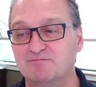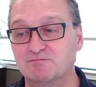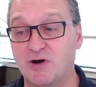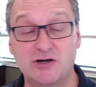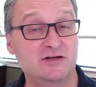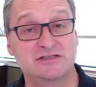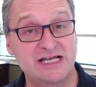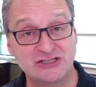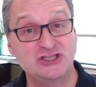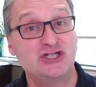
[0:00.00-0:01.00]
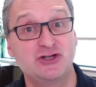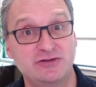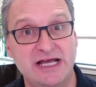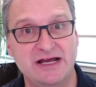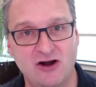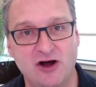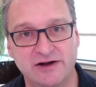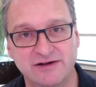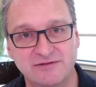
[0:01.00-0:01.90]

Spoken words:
Markets actually cheered that on,